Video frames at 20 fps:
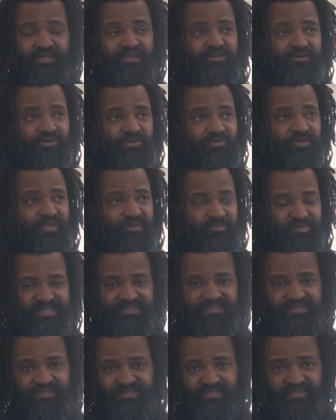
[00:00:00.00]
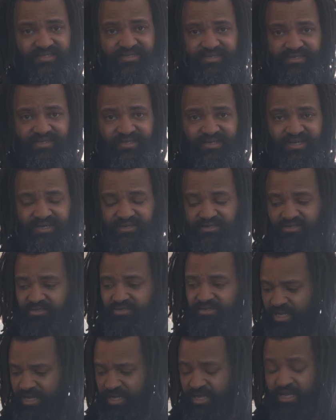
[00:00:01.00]
cargo capacity at
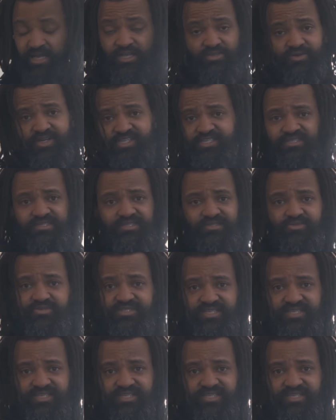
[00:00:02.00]
all. So I just need to